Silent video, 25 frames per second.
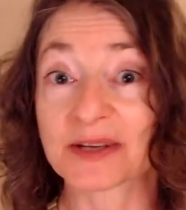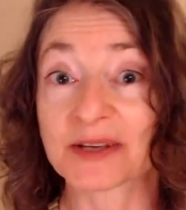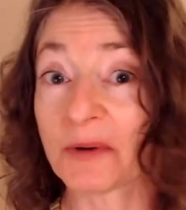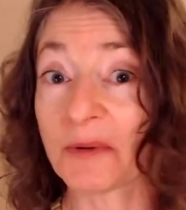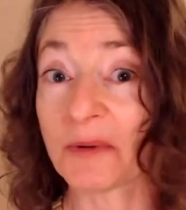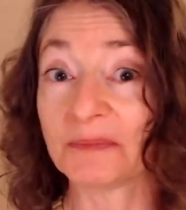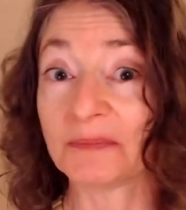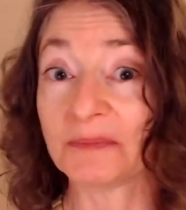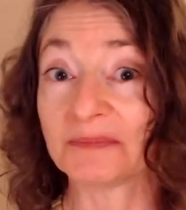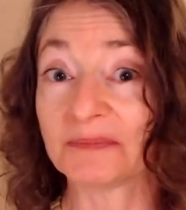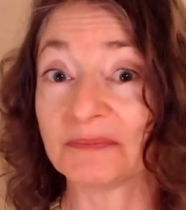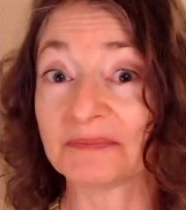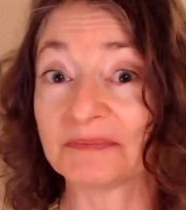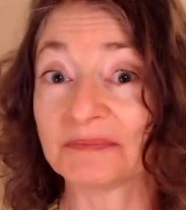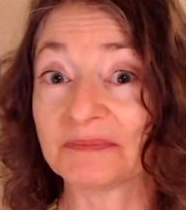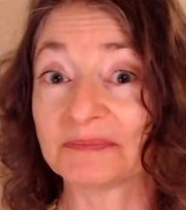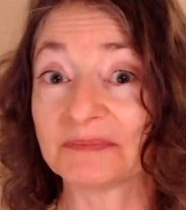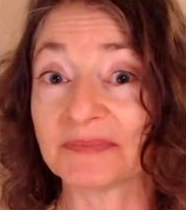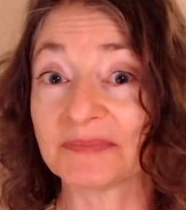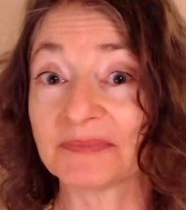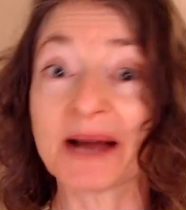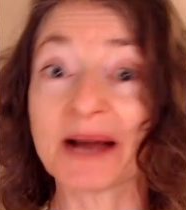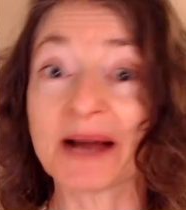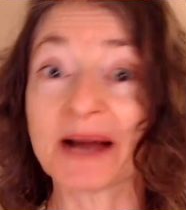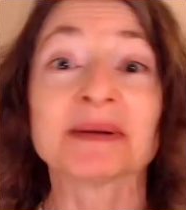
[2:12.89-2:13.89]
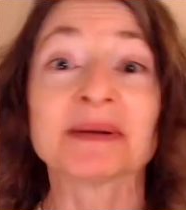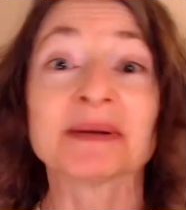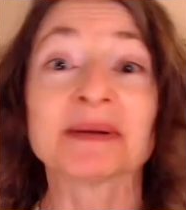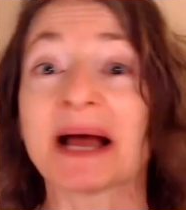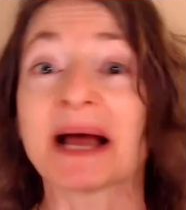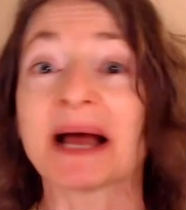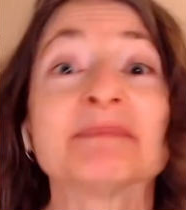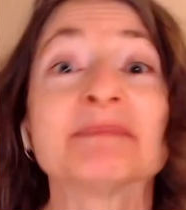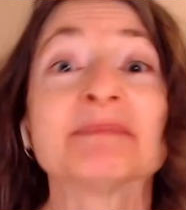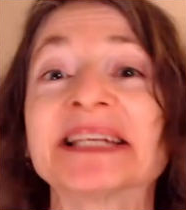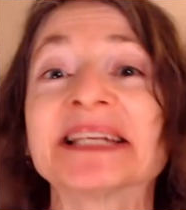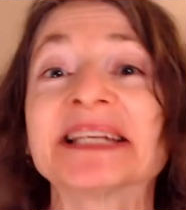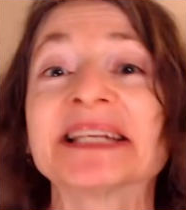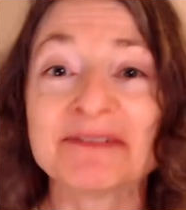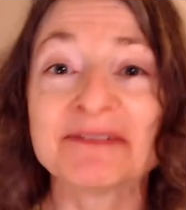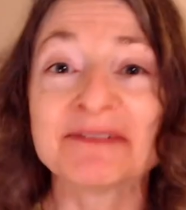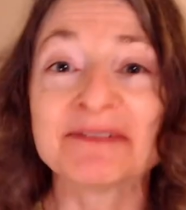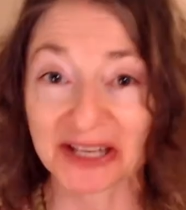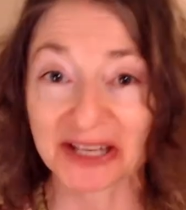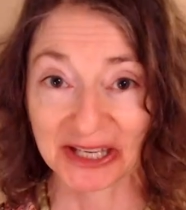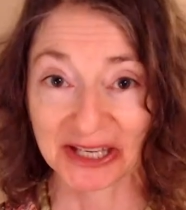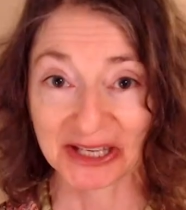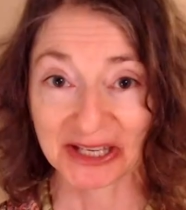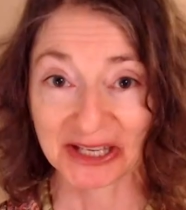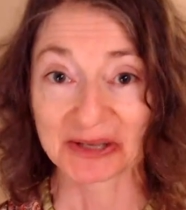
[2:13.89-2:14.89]
So I'm
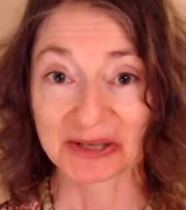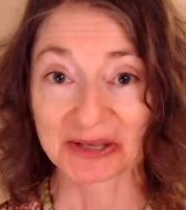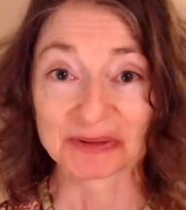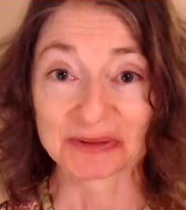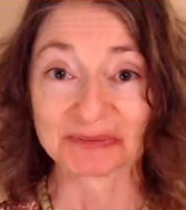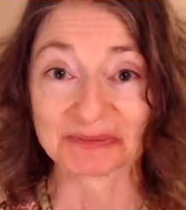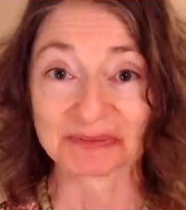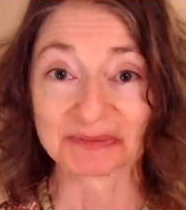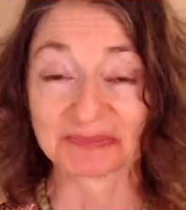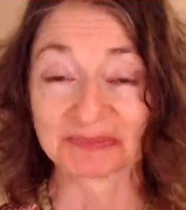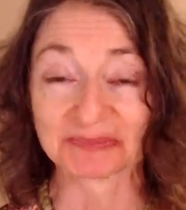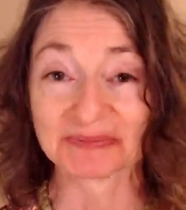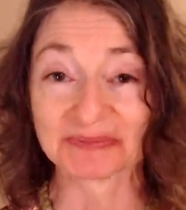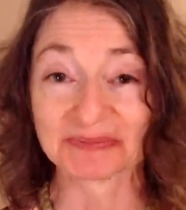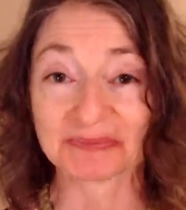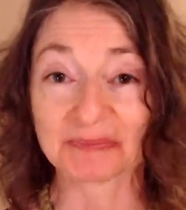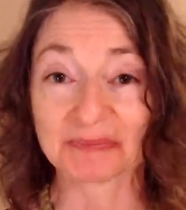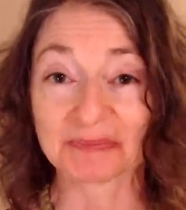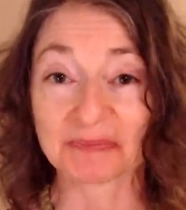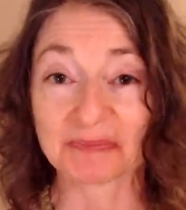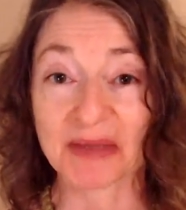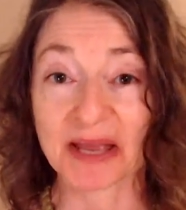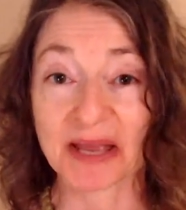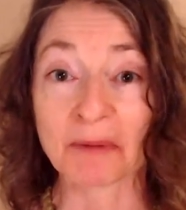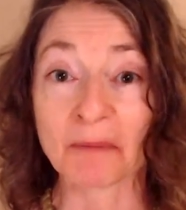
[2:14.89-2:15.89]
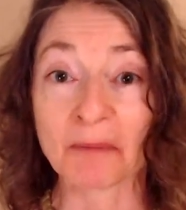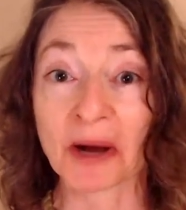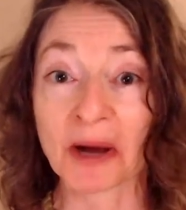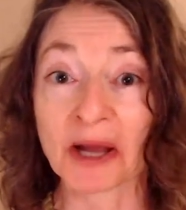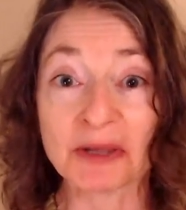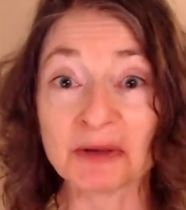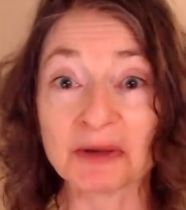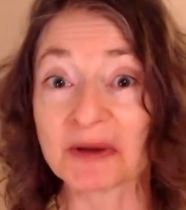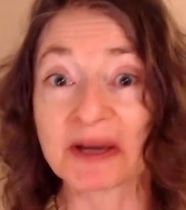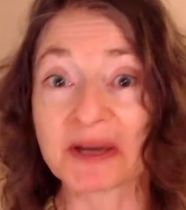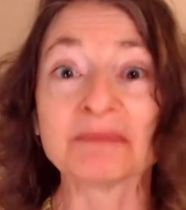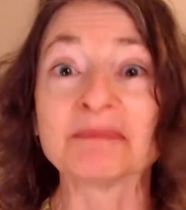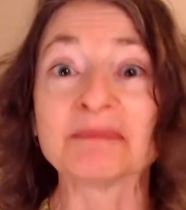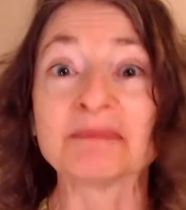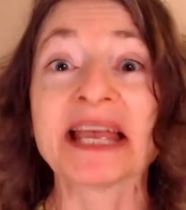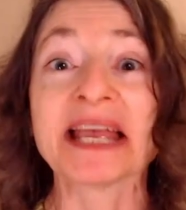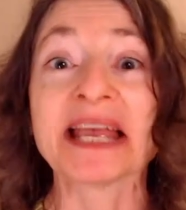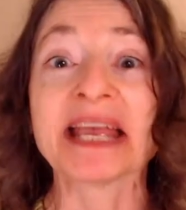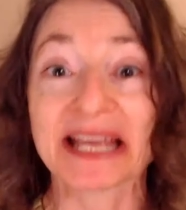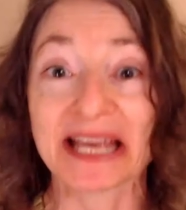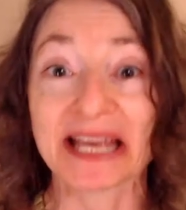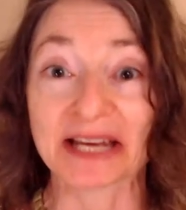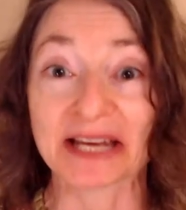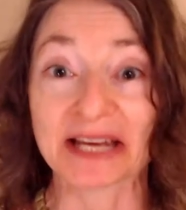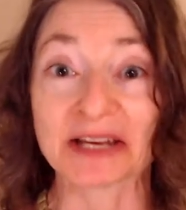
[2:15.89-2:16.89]
believing in you and what you
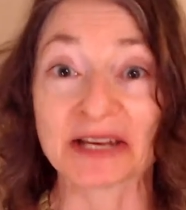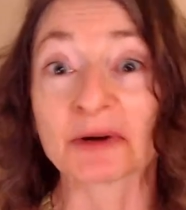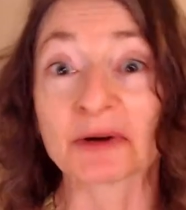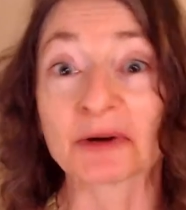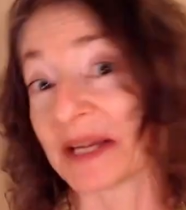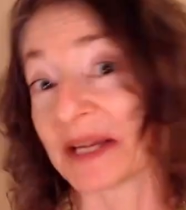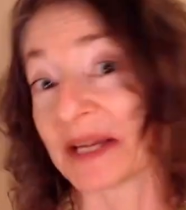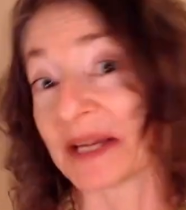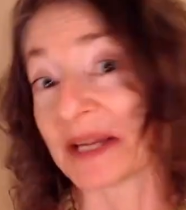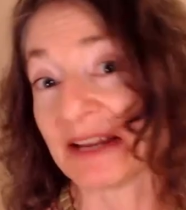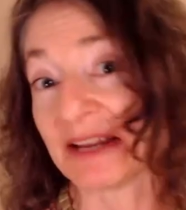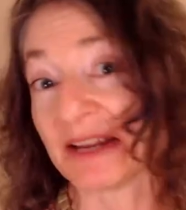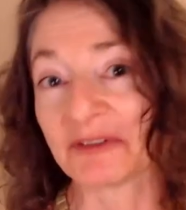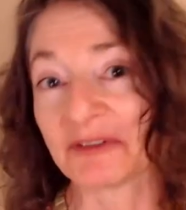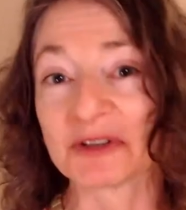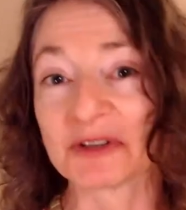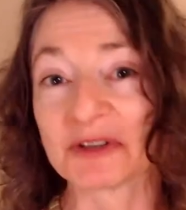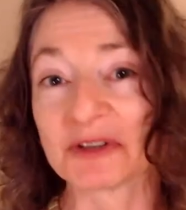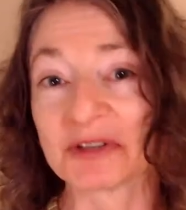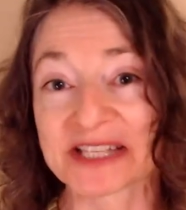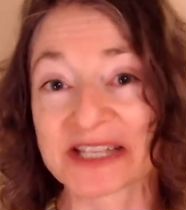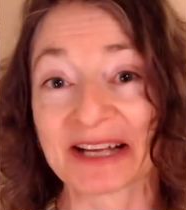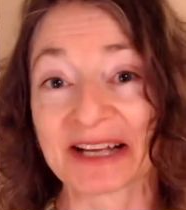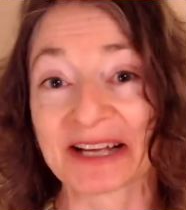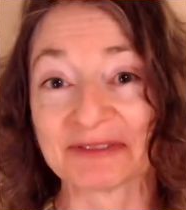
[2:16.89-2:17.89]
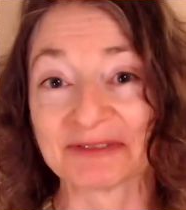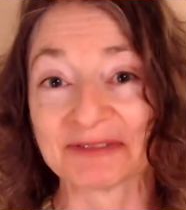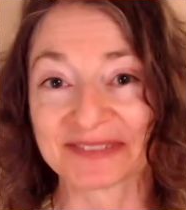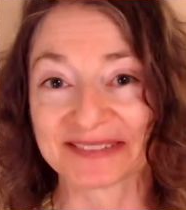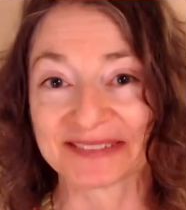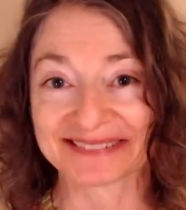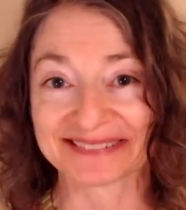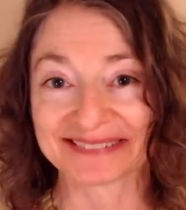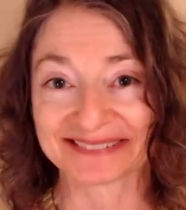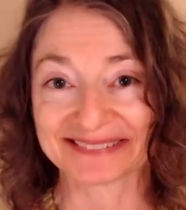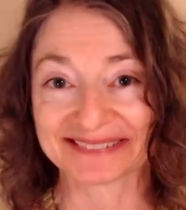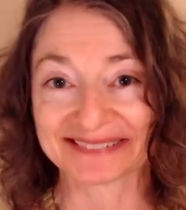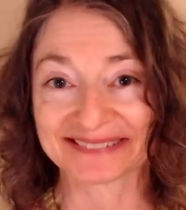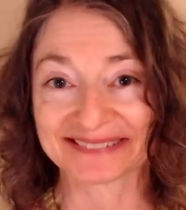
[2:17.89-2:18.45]
can make and create for yourself.